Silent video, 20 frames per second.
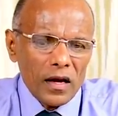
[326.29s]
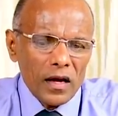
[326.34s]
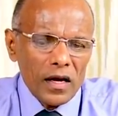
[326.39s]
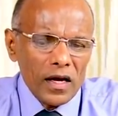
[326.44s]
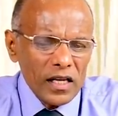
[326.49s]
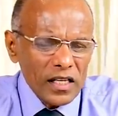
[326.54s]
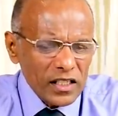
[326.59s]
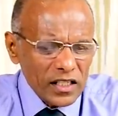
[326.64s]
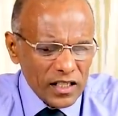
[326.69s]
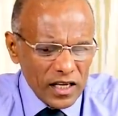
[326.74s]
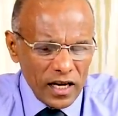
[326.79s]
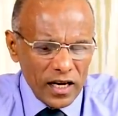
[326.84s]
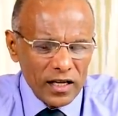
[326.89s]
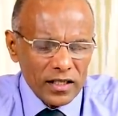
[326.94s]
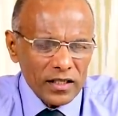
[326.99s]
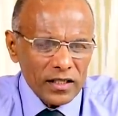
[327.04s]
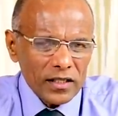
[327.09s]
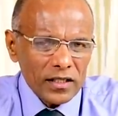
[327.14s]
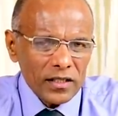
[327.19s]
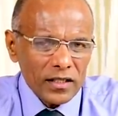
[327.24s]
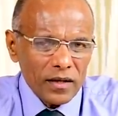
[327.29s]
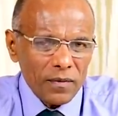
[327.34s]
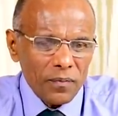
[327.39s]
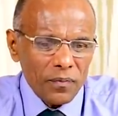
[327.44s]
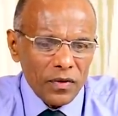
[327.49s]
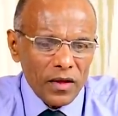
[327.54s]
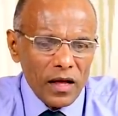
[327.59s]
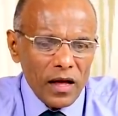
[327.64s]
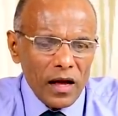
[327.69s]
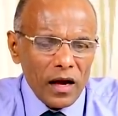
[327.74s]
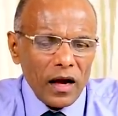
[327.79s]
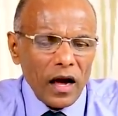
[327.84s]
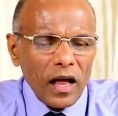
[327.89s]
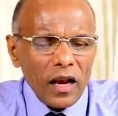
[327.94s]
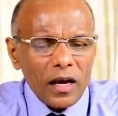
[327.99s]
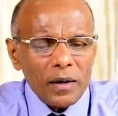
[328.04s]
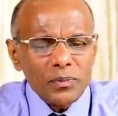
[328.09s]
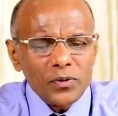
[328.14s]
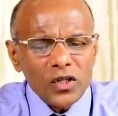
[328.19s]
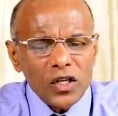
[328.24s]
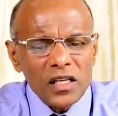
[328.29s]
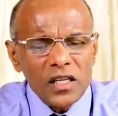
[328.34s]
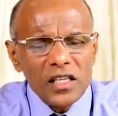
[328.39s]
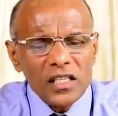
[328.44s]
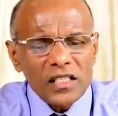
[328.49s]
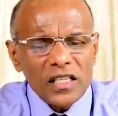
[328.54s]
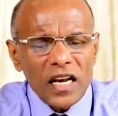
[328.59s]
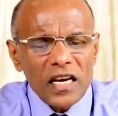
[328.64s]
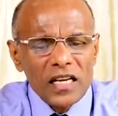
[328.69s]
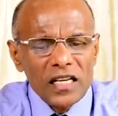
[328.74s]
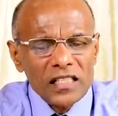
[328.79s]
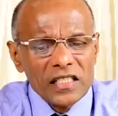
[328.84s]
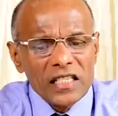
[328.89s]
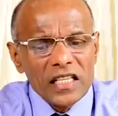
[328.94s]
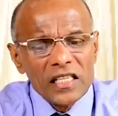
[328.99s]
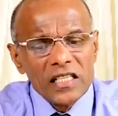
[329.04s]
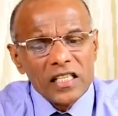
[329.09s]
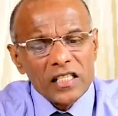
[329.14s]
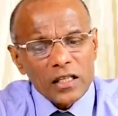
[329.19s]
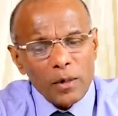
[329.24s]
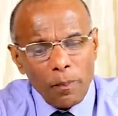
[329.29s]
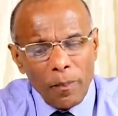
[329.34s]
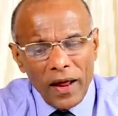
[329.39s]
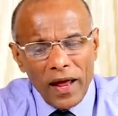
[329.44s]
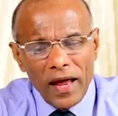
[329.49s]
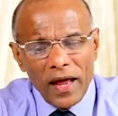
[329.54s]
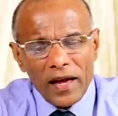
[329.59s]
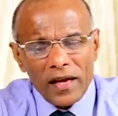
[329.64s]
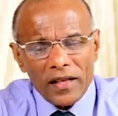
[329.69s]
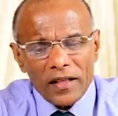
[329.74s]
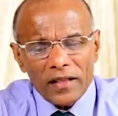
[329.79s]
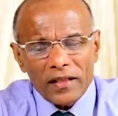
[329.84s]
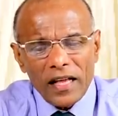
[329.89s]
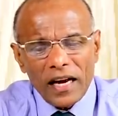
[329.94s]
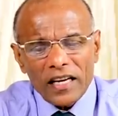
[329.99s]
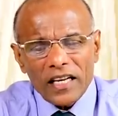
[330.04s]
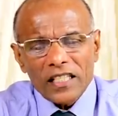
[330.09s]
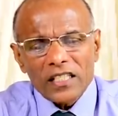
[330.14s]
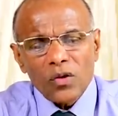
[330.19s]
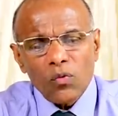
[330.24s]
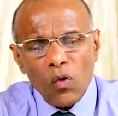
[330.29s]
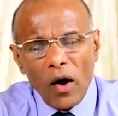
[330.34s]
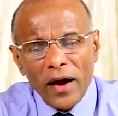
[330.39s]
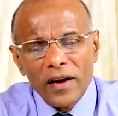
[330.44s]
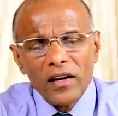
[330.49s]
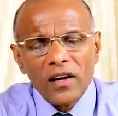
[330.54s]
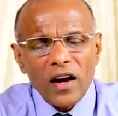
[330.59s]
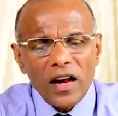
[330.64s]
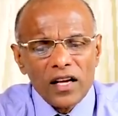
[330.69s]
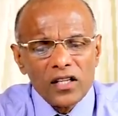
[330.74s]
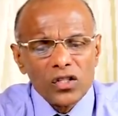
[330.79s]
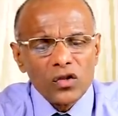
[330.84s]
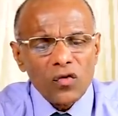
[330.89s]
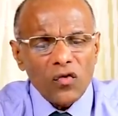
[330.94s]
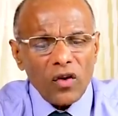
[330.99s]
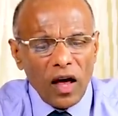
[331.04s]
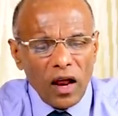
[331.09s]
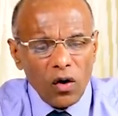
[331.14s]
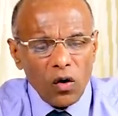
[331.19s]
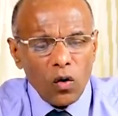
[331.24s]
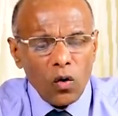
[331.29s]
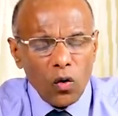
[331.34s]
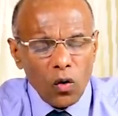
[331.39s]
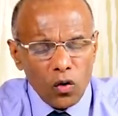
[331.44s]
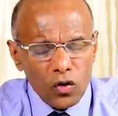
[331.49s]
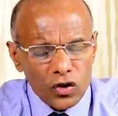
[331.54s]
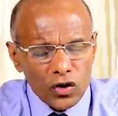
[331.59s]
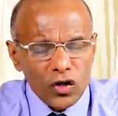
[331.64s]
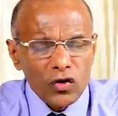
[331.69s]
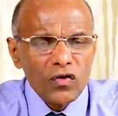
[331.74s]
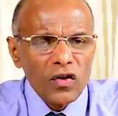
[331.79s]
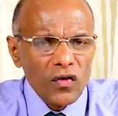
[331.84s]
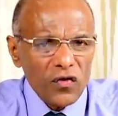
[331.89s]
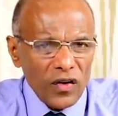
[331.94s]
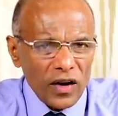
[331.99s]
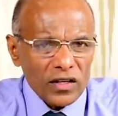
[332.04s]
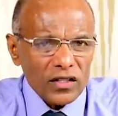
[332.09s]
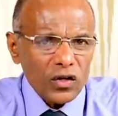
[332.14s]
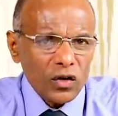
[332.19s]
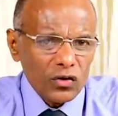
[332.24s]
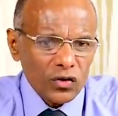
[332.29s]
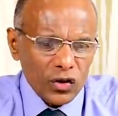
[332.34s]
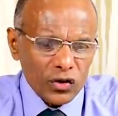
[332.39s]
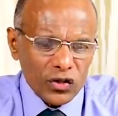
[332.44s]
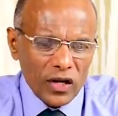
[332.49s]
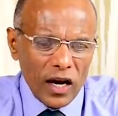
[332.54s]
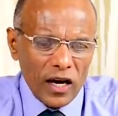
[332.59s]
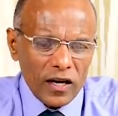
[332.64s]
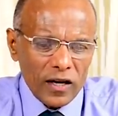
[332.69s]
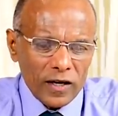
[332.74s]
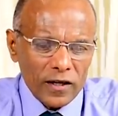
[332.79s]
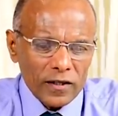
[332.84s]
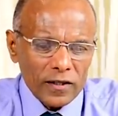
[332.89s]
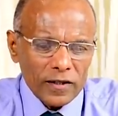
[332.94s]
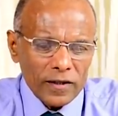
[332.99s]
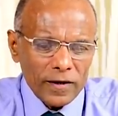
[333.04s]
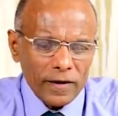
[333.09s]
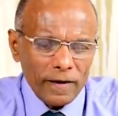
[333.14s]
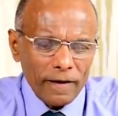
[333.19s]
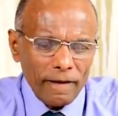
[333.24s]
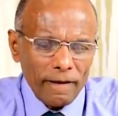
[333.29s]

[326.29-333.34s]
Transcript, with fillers: He says, corruption is an insidious plague that has a wide range of corrosive effects on societies.